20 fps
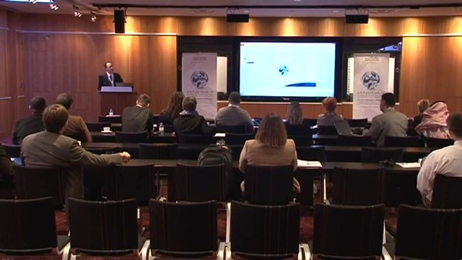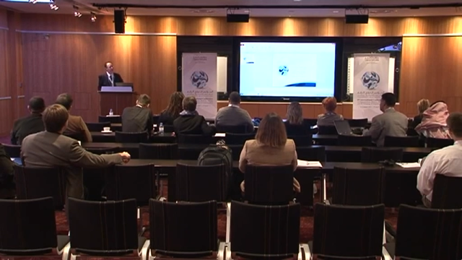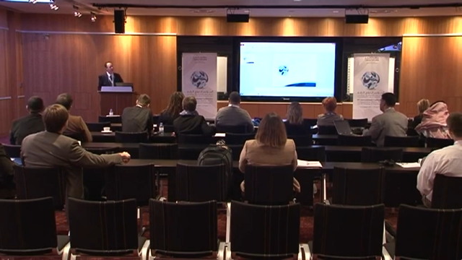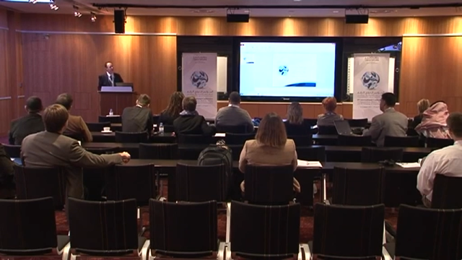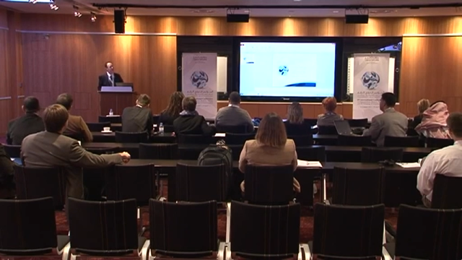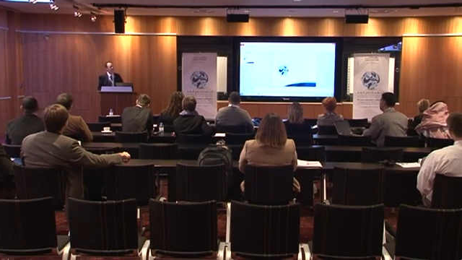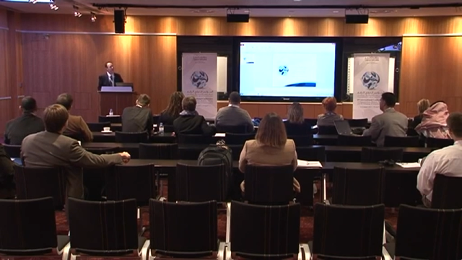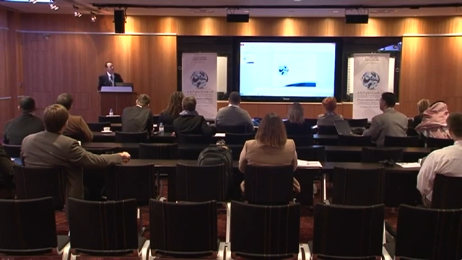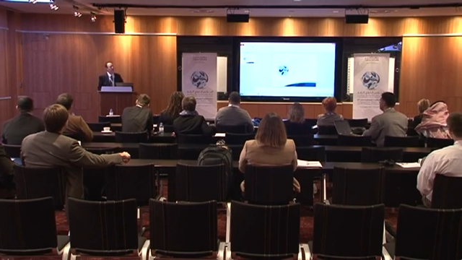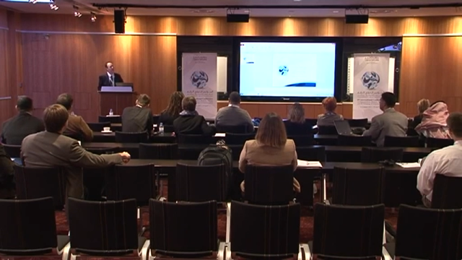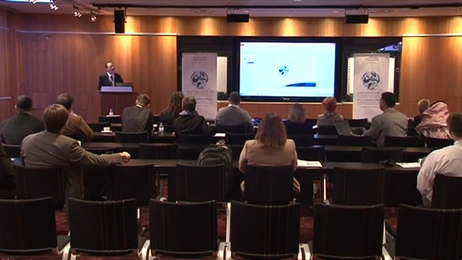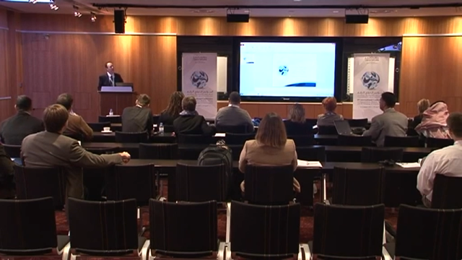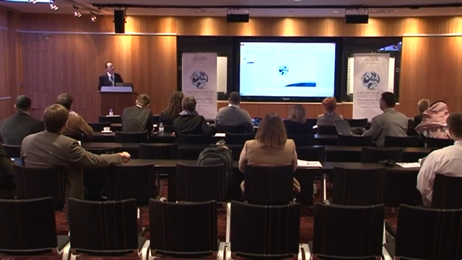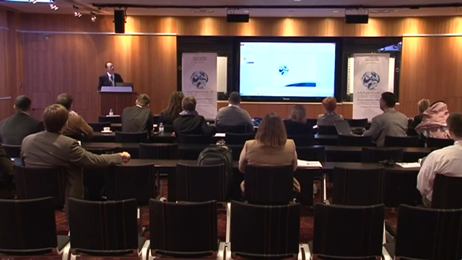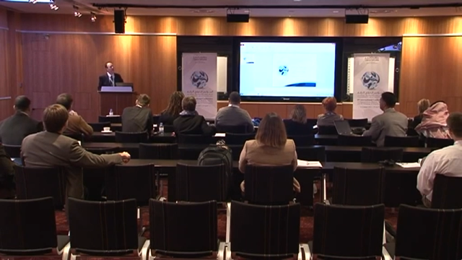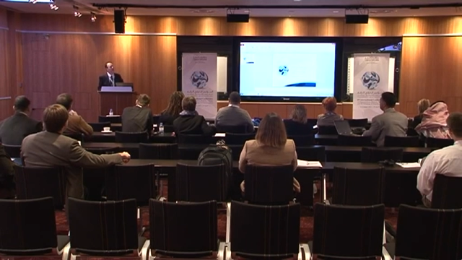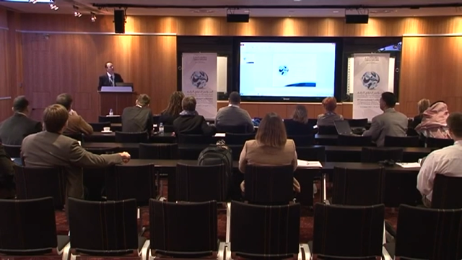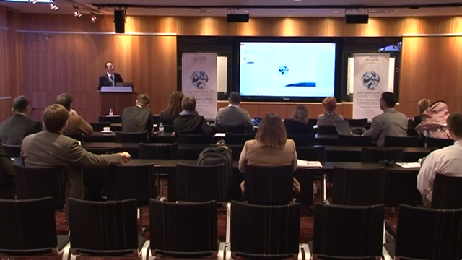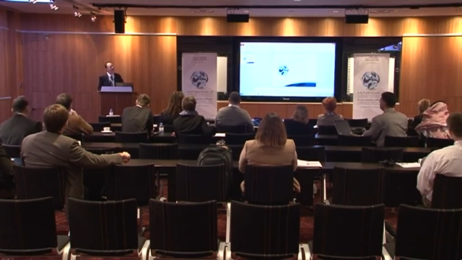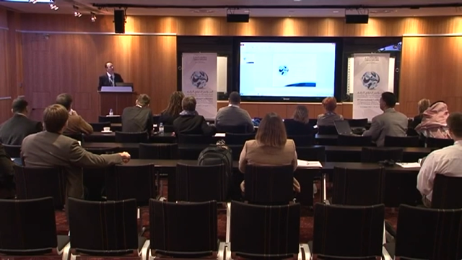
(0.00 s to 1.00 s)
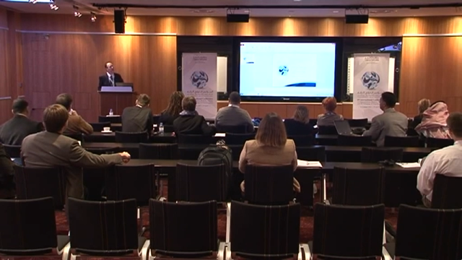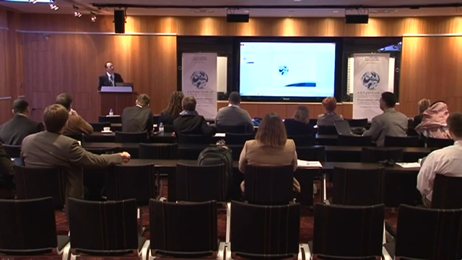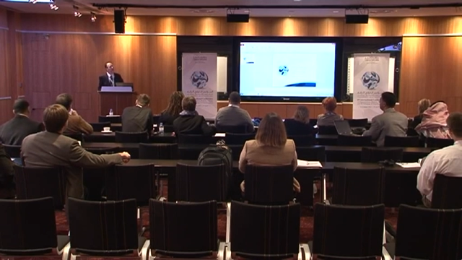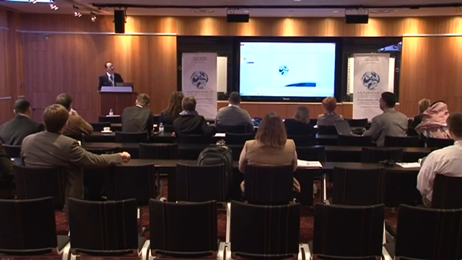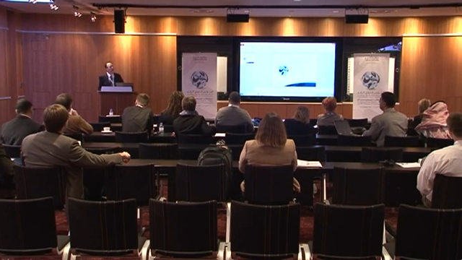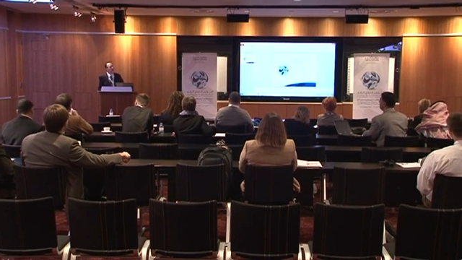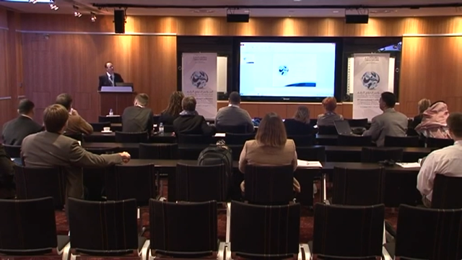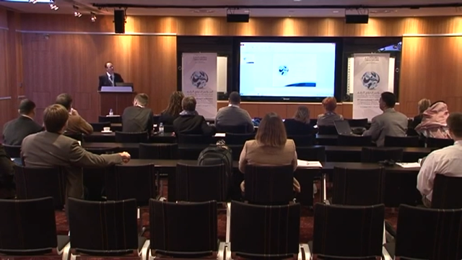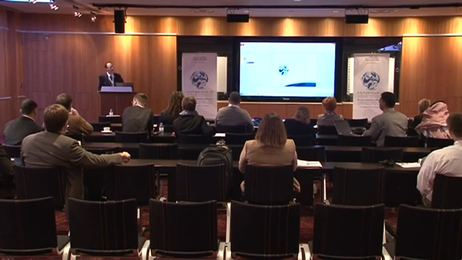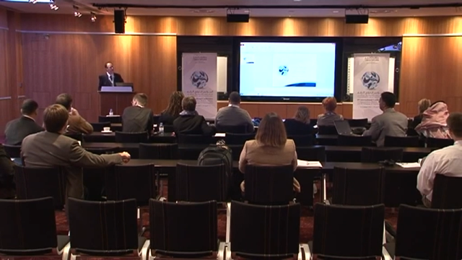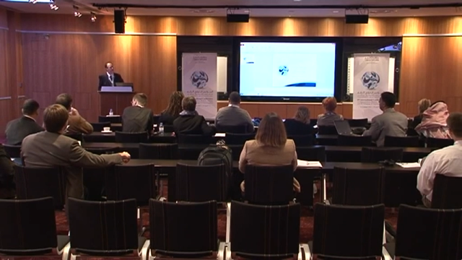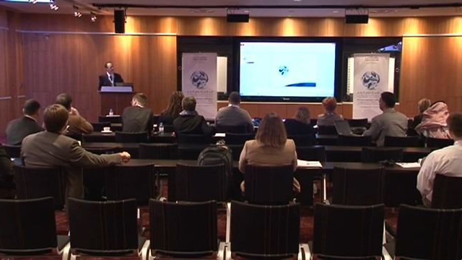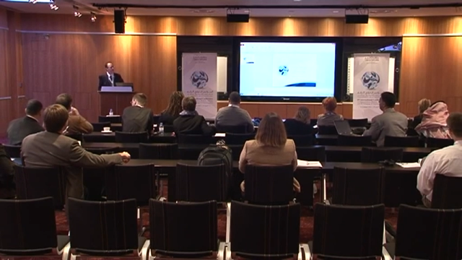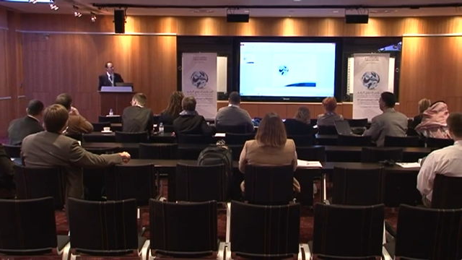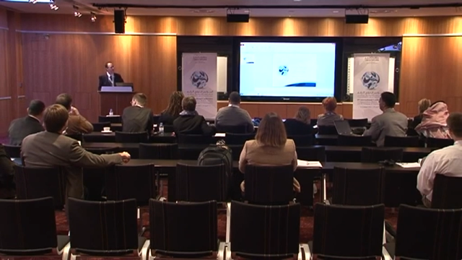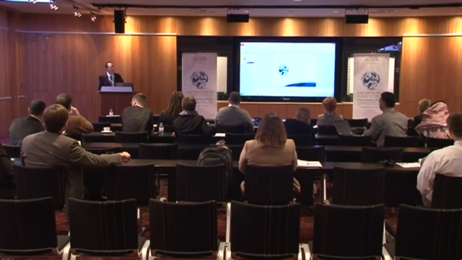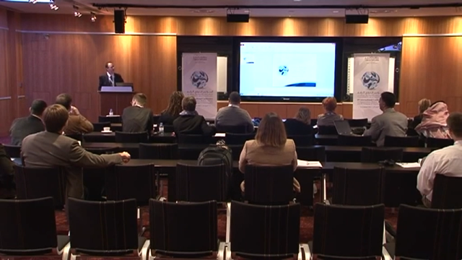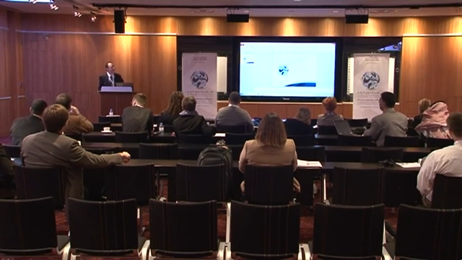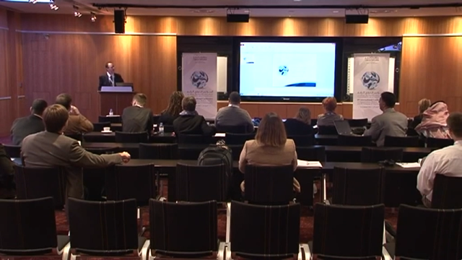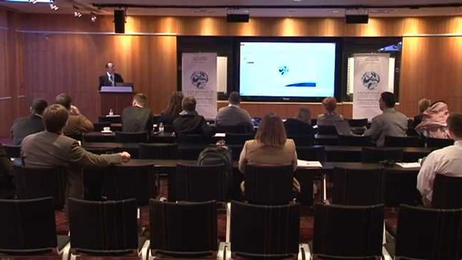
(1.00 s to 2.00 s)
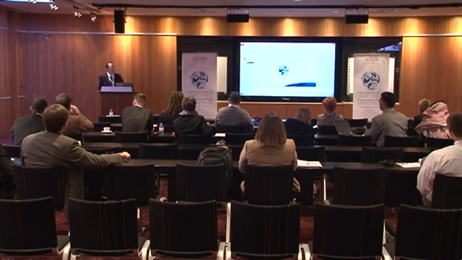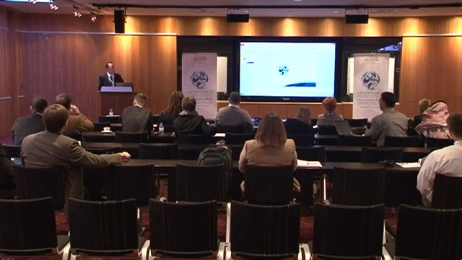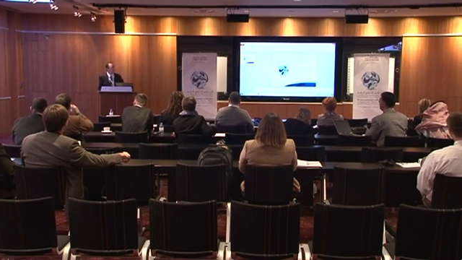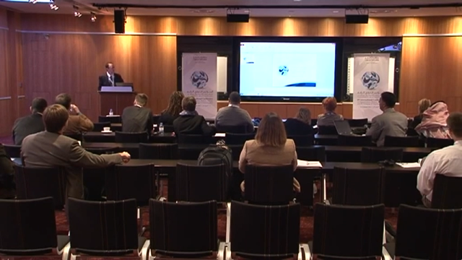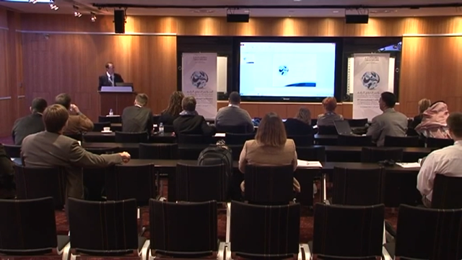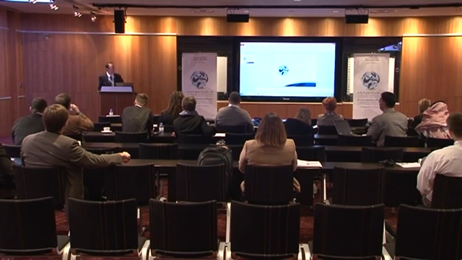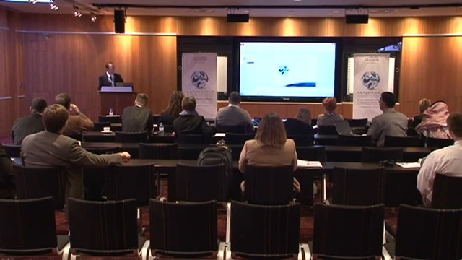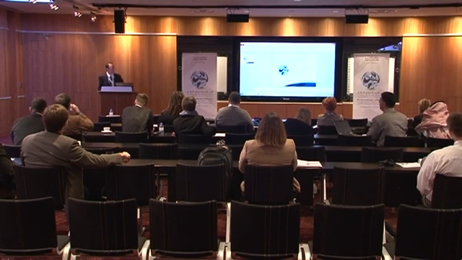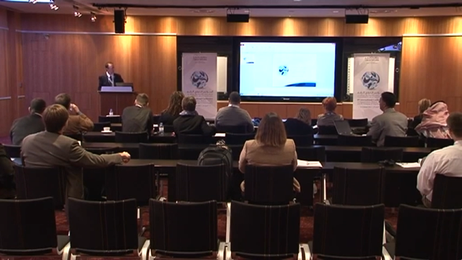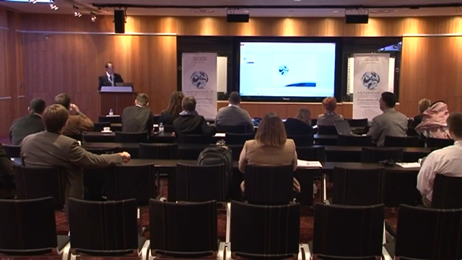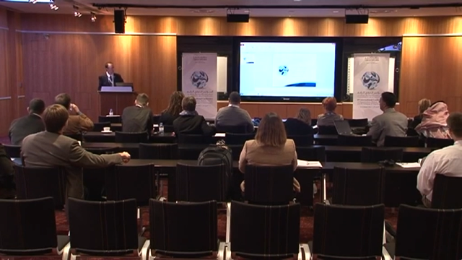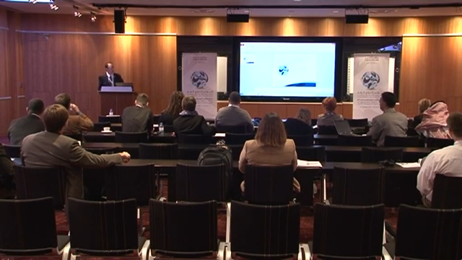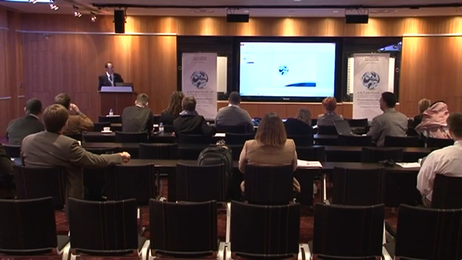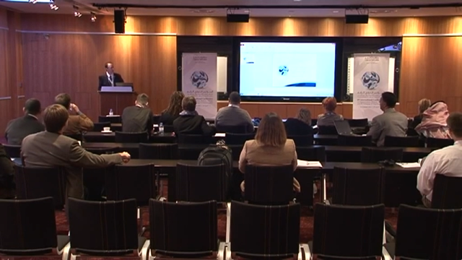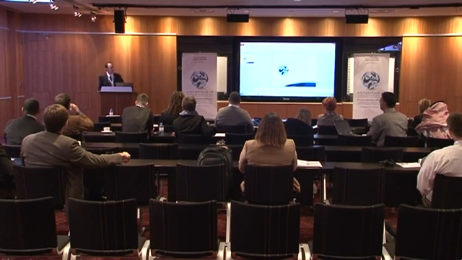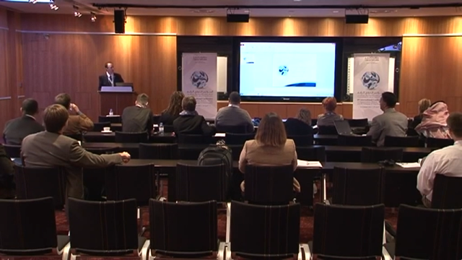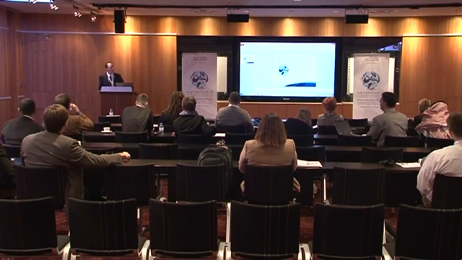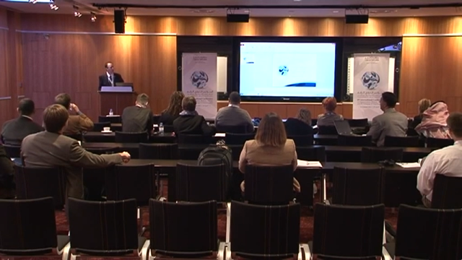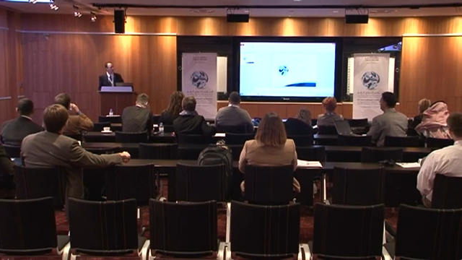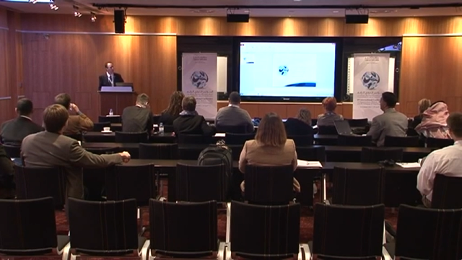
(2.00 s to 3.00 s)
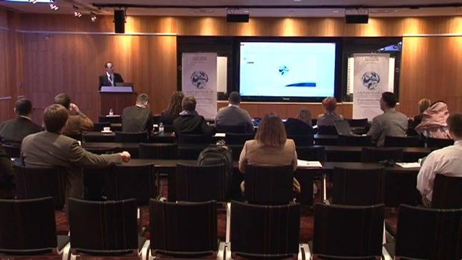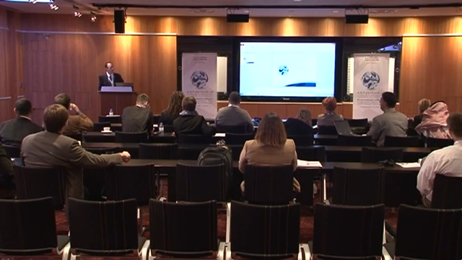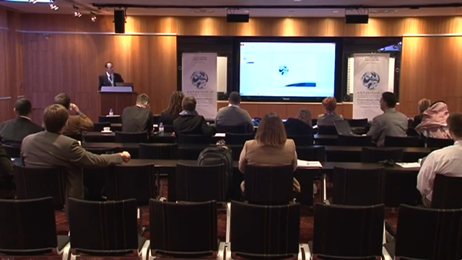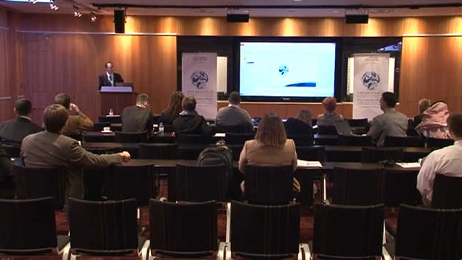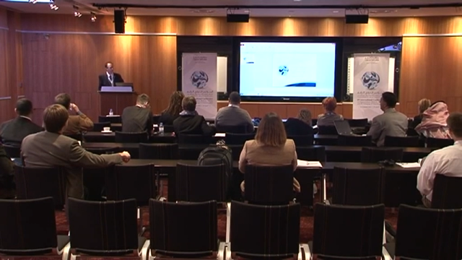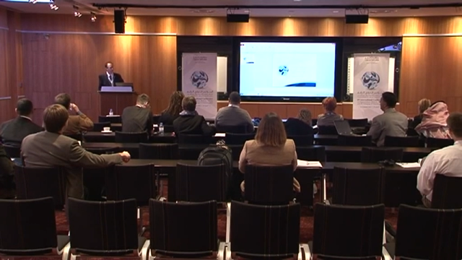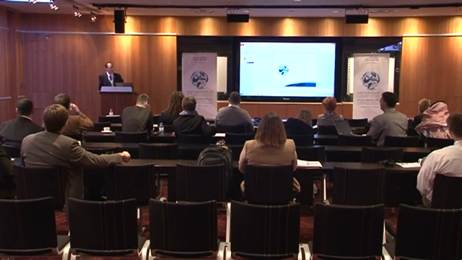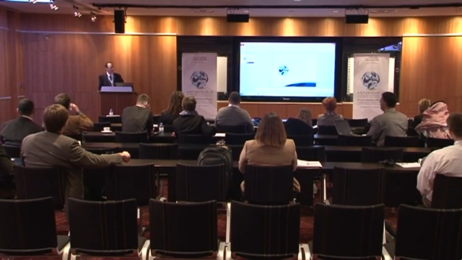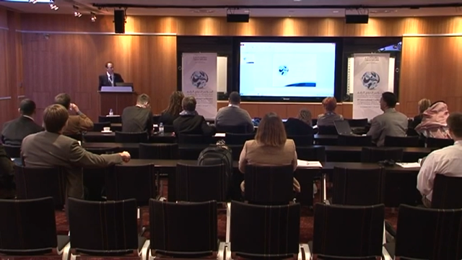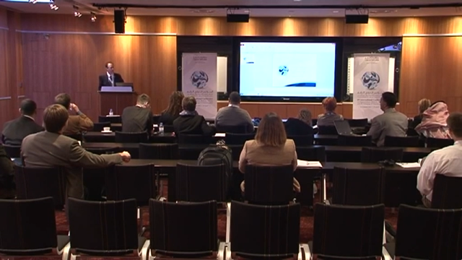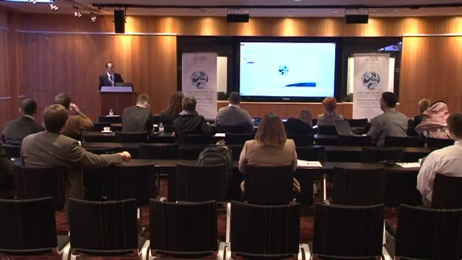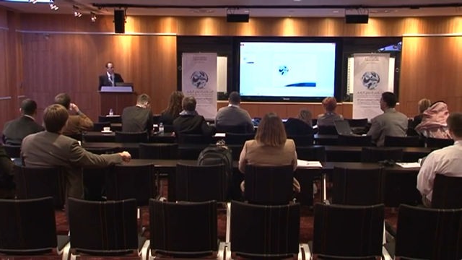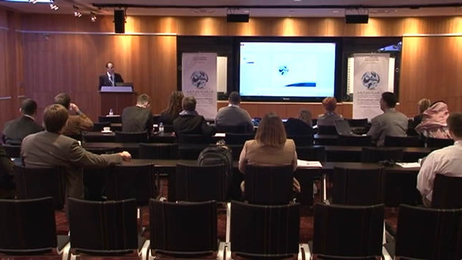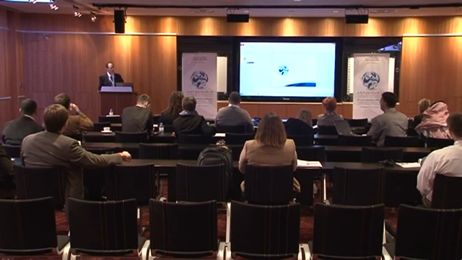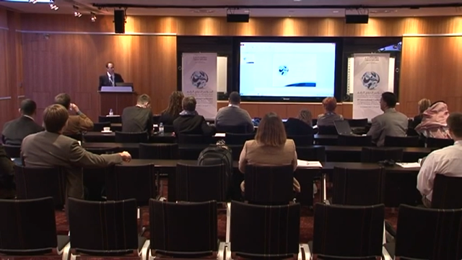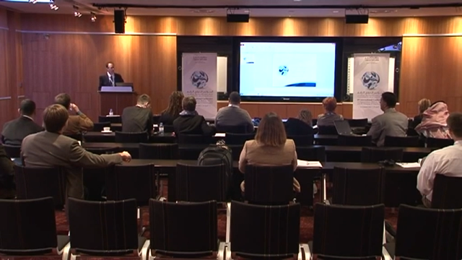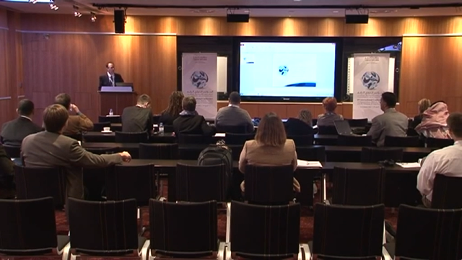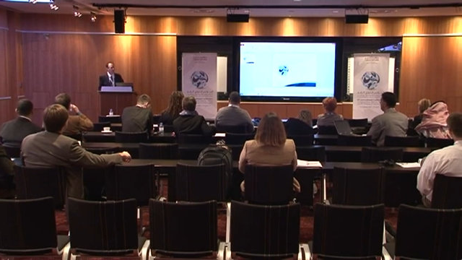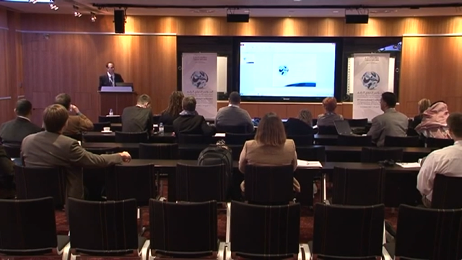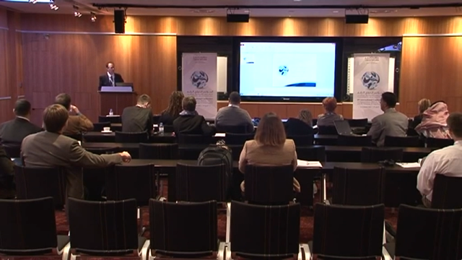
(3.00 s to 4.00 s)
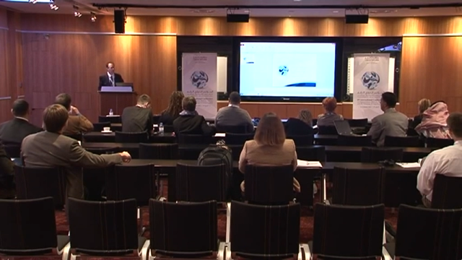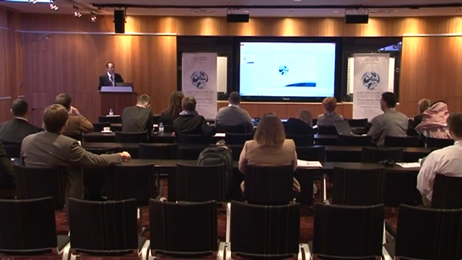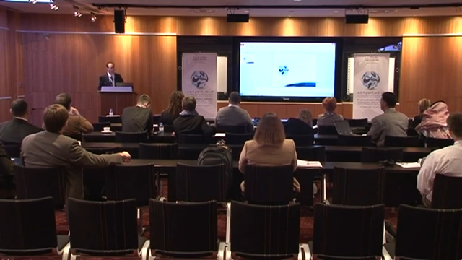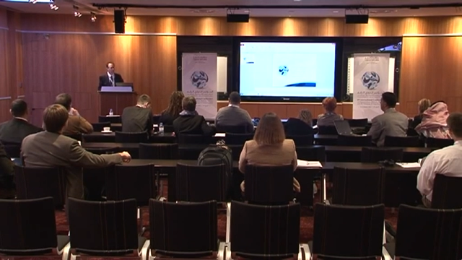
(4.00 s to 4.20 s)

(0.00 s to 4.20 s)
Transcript: Nobody's mouth can be seen.